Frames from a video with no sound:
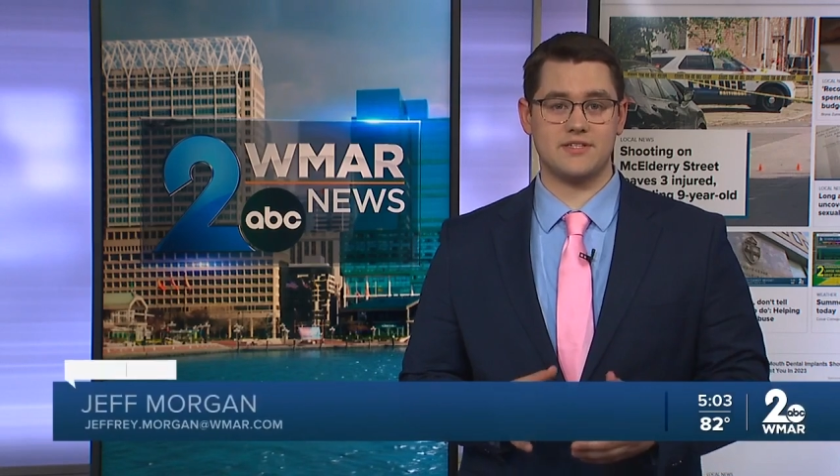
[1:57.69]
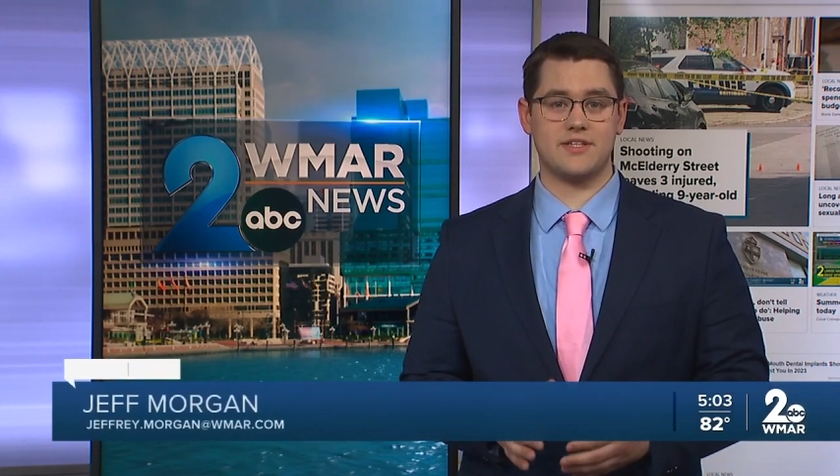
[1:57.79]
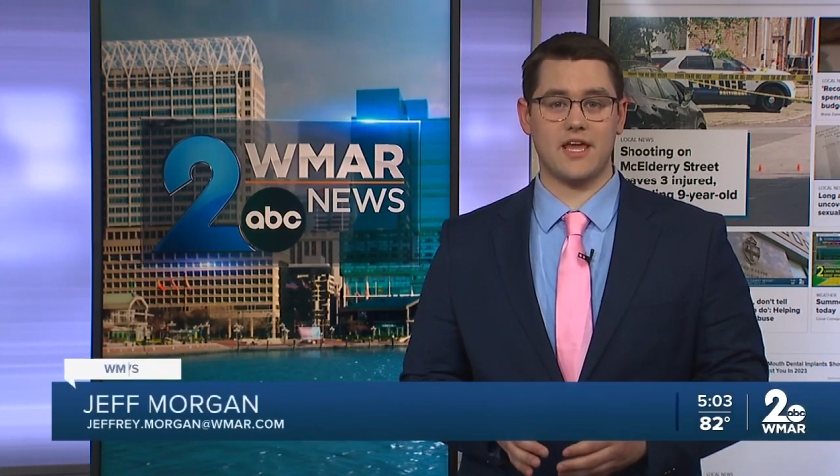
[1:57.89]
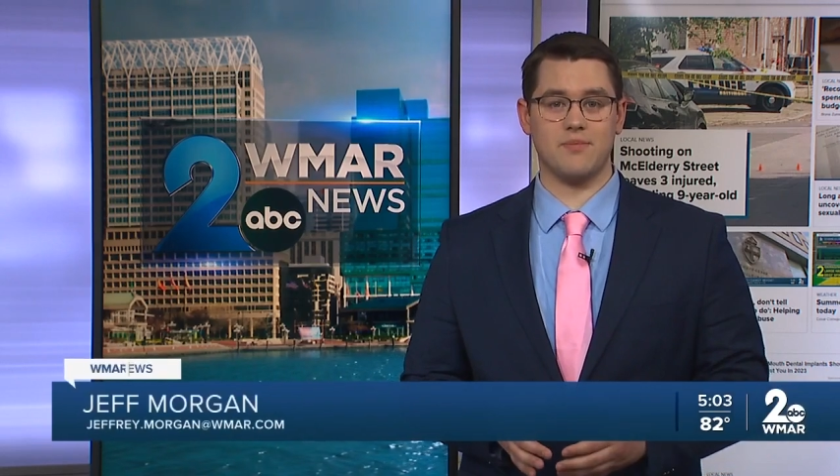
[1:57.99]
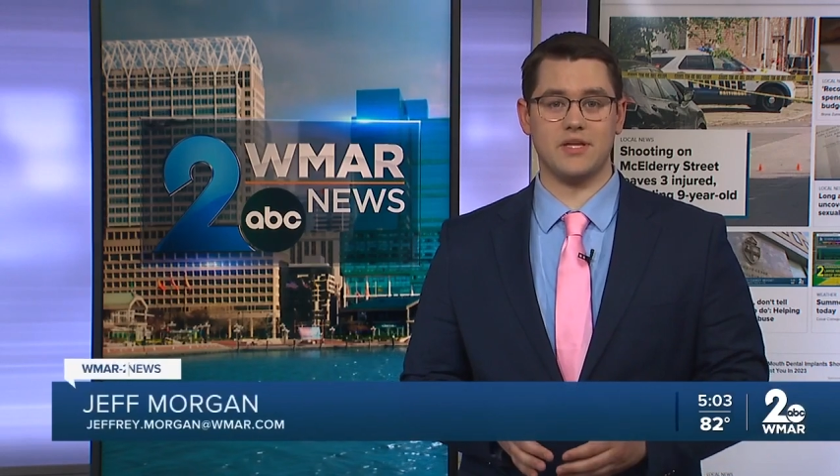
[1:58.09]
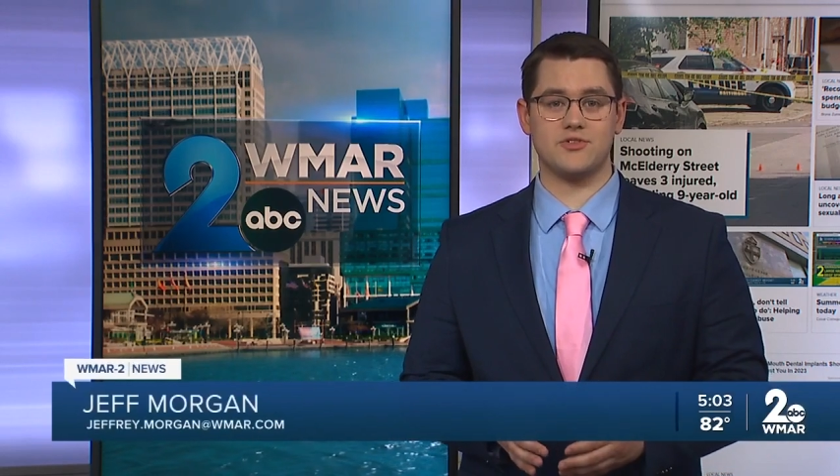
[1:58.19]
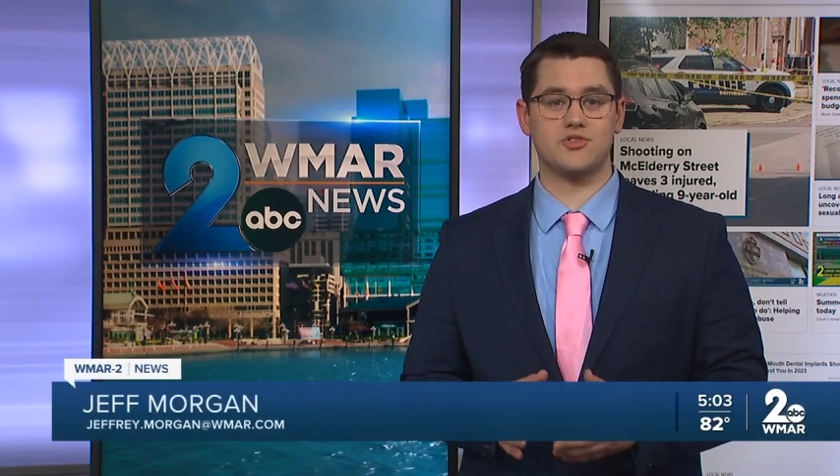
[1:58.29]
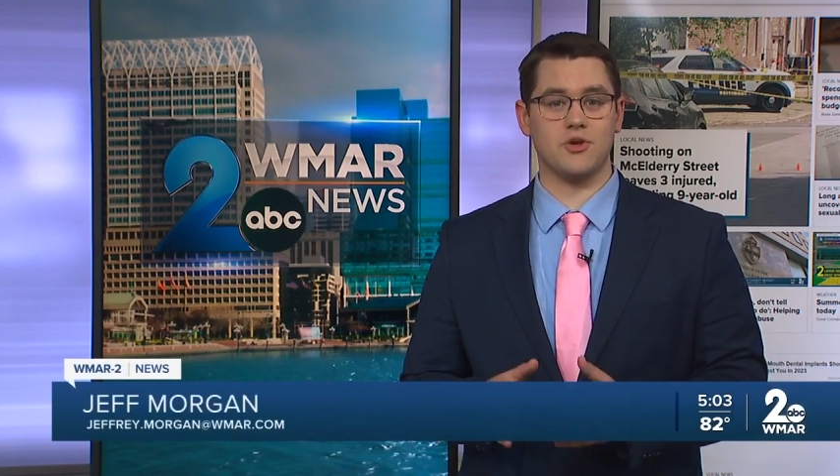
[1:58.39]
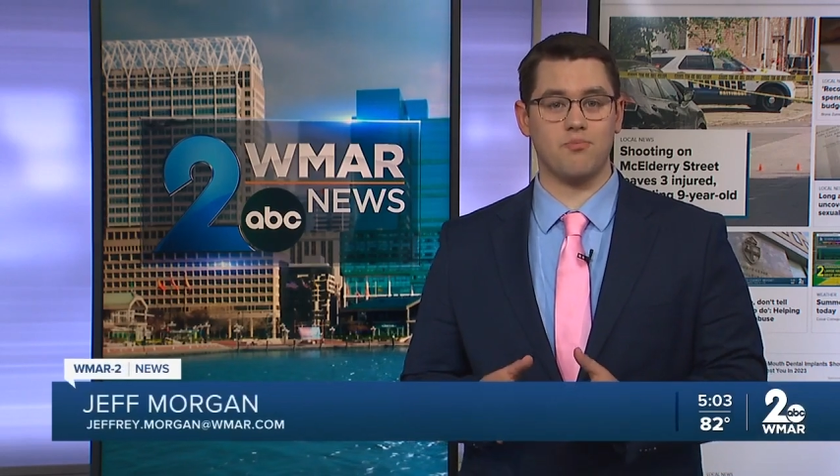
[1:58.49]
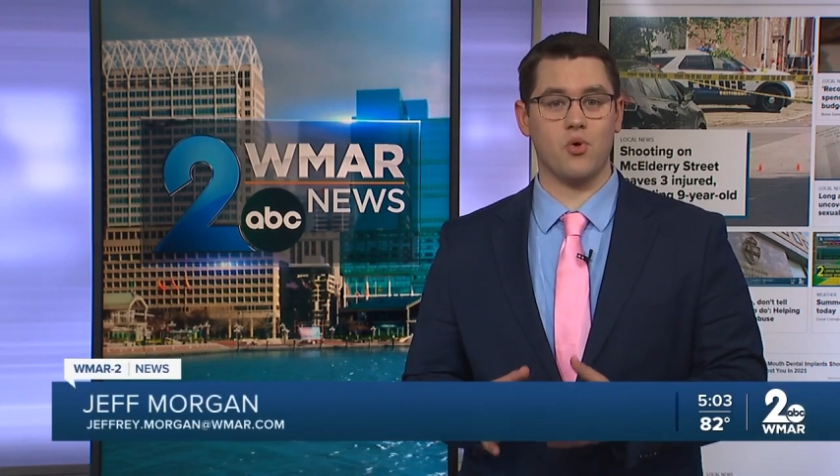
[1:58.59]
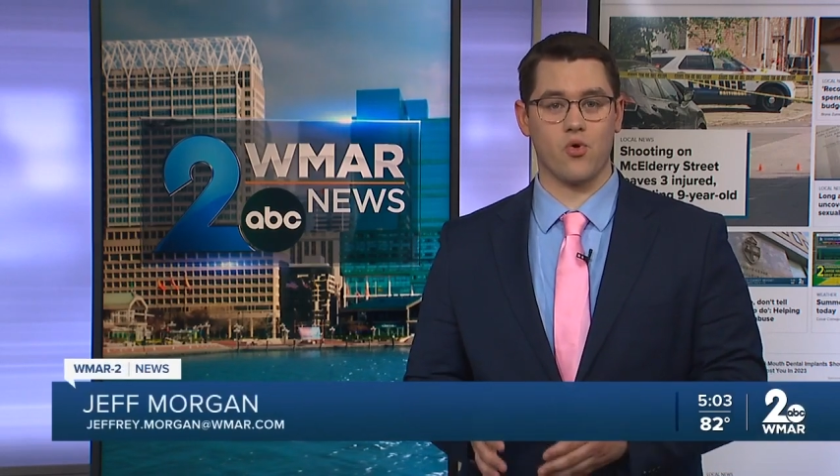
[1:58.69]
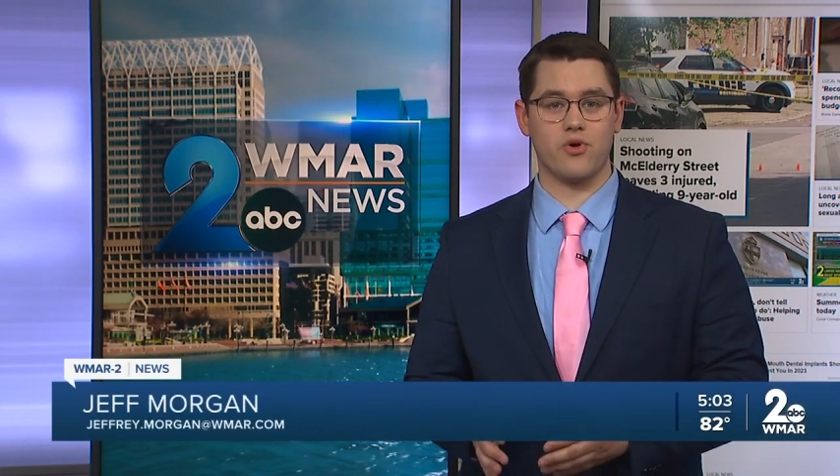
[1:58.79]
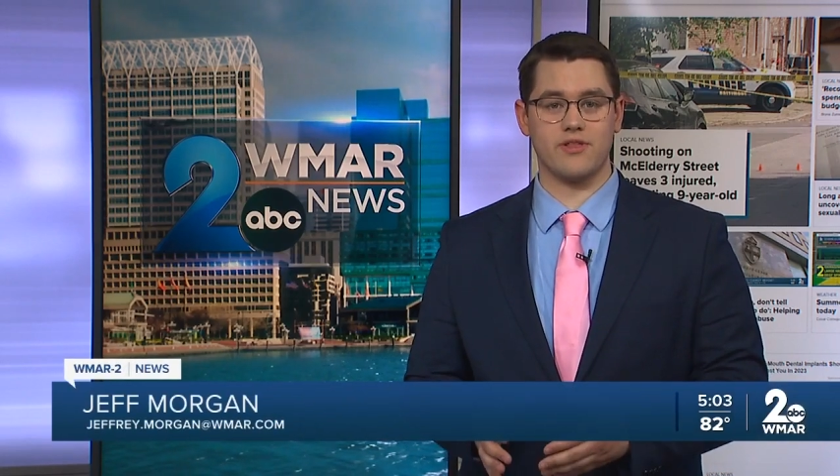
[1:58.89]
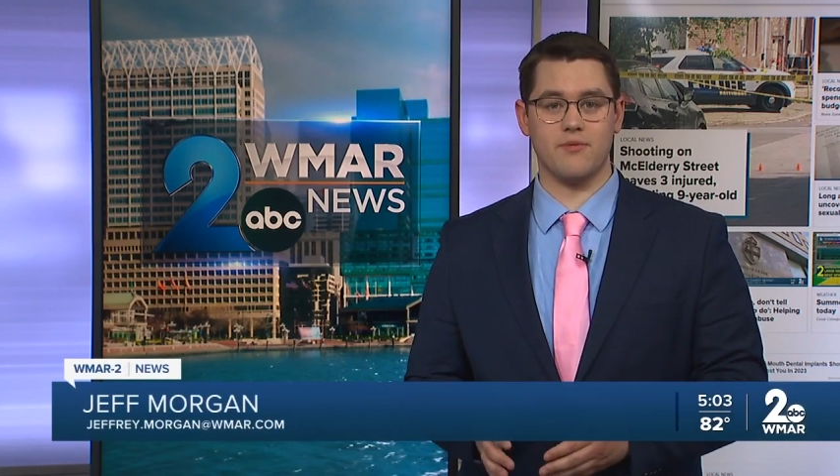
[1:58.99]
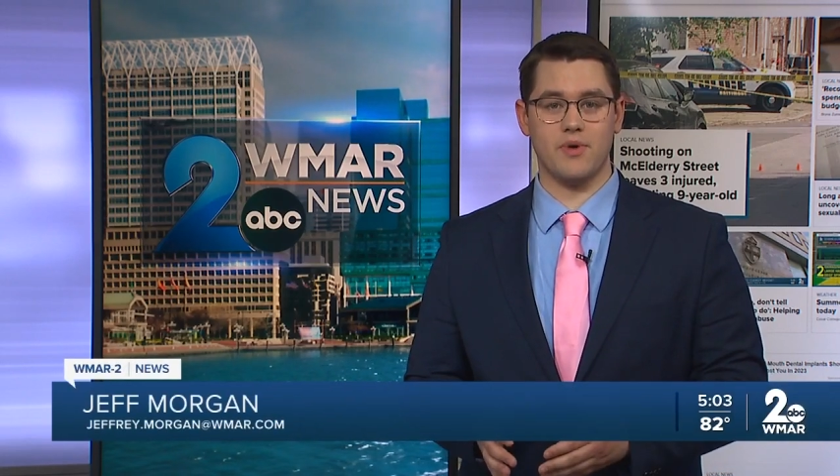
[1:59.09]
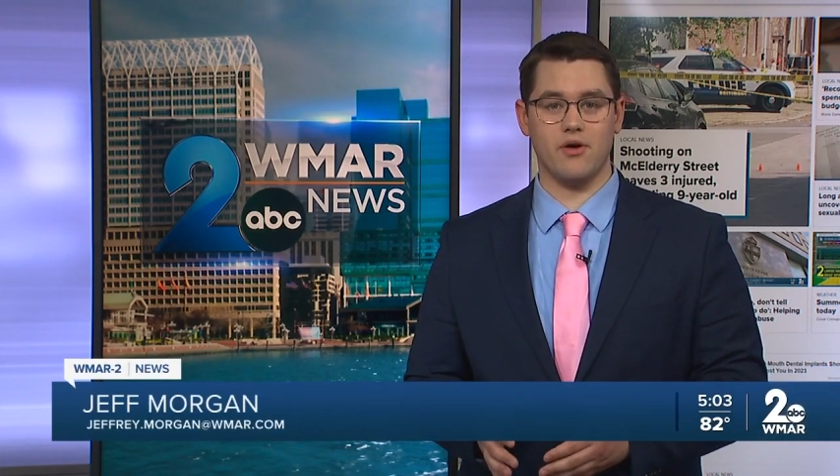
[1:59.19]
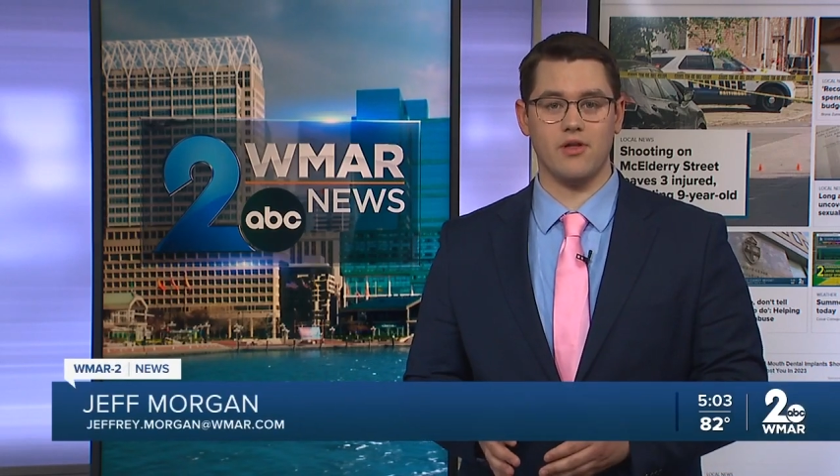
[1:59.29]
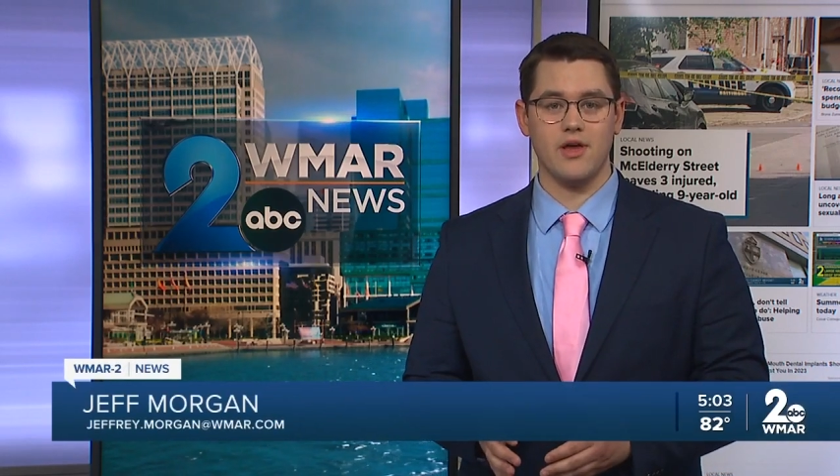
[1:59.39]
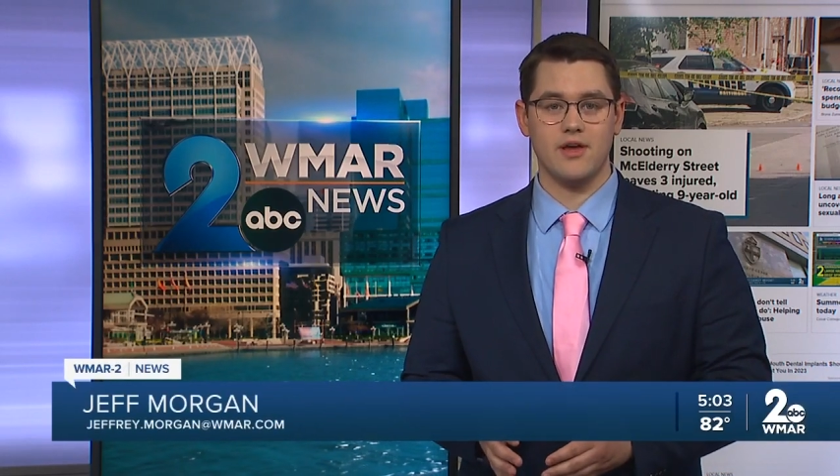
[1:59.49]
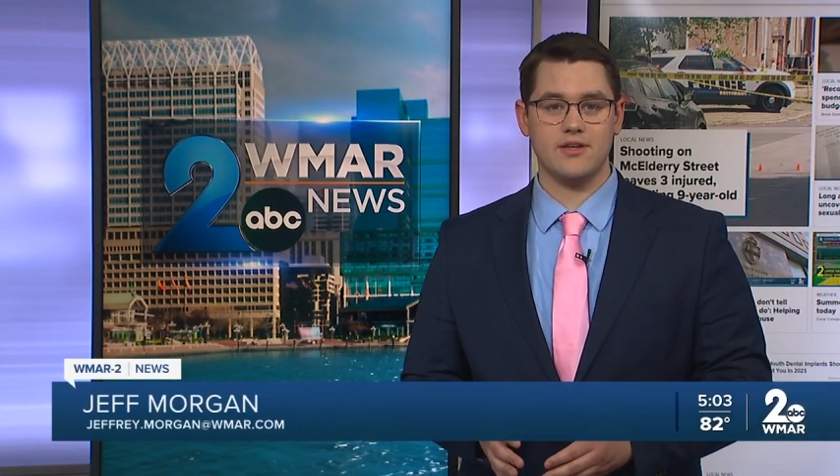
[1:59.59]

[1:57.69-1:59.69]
statement supporting the bill.